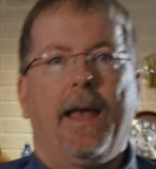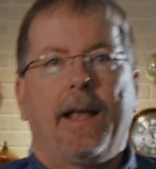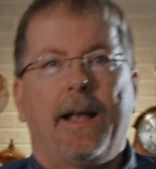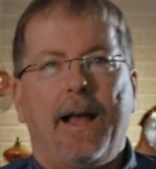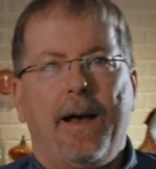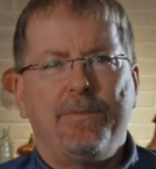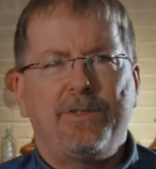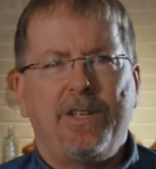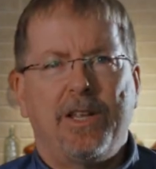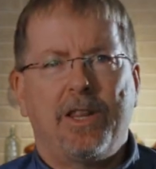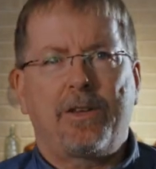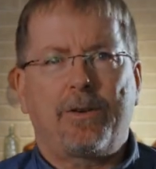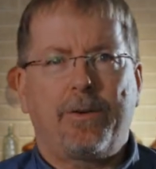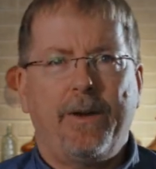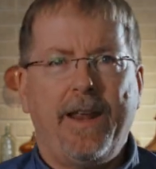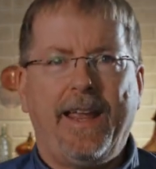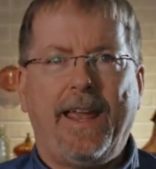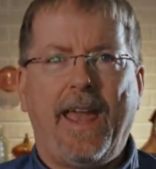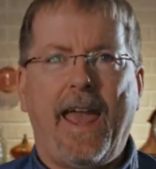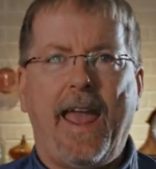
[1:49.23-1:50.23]
Comes in
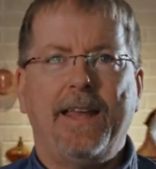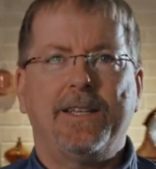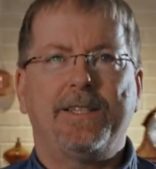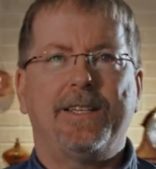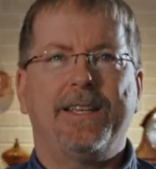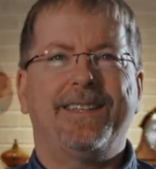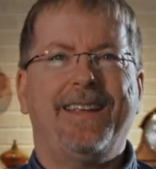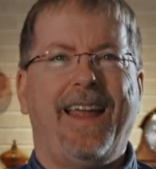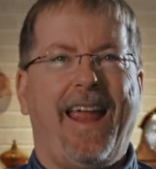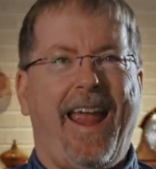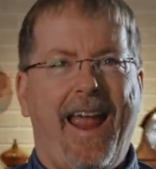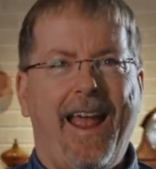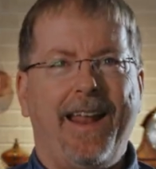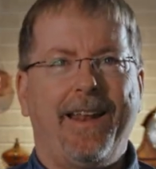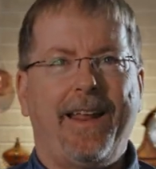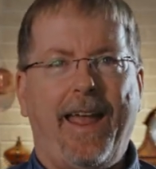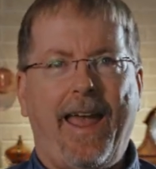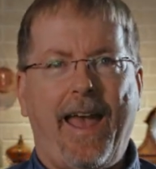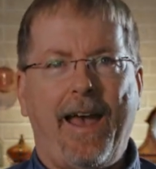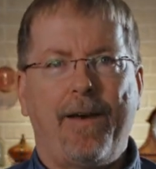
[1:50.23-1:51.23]
3 cases,
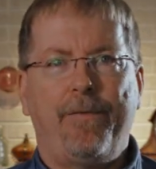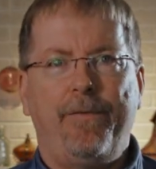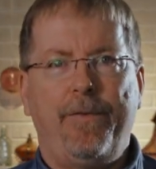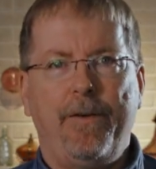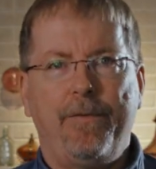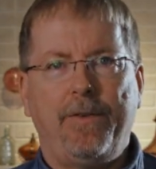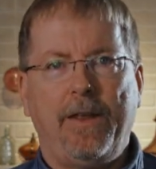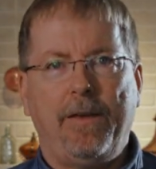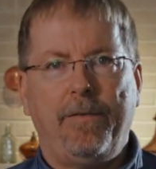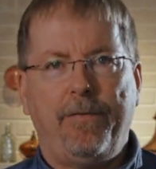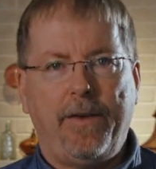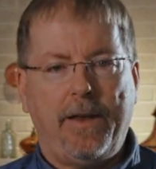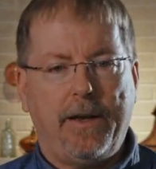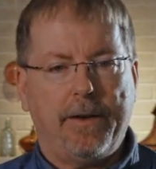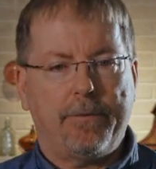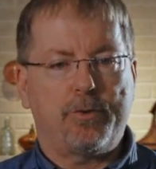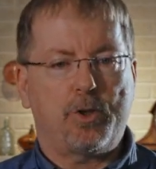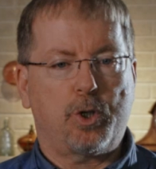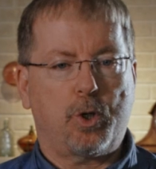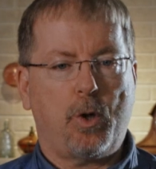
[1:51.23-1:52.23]
and I have 50 feet
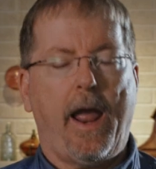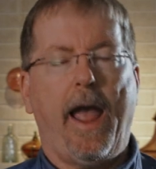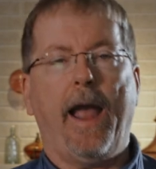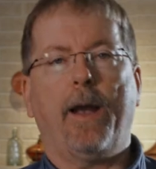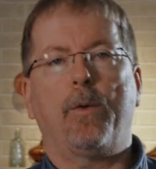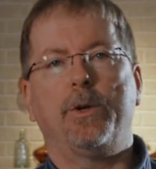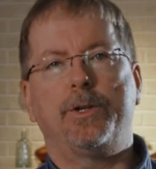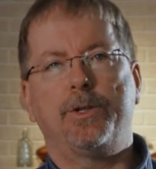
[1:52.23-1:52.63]
of track,